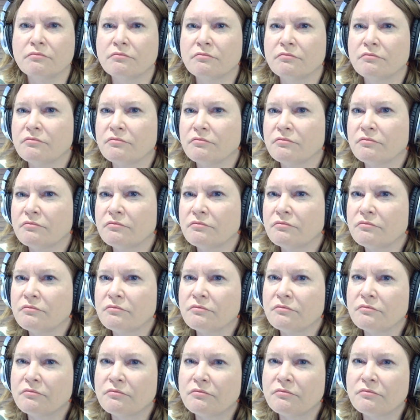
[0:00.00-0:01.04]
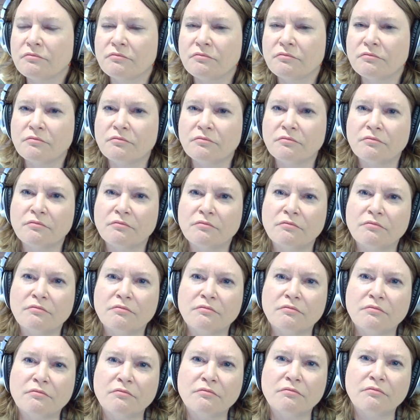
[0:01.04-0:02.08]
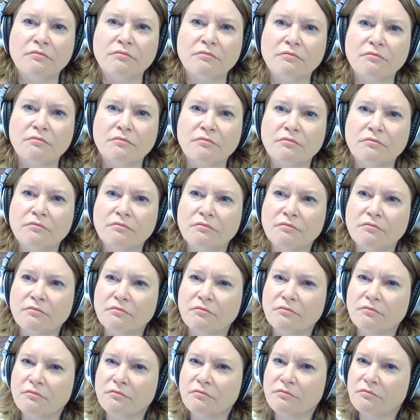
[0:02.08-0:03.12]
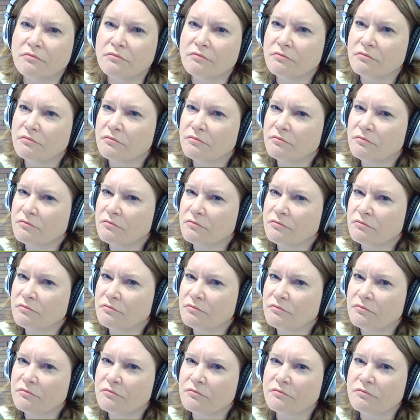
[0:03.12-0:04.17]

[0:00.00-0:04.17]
(silent)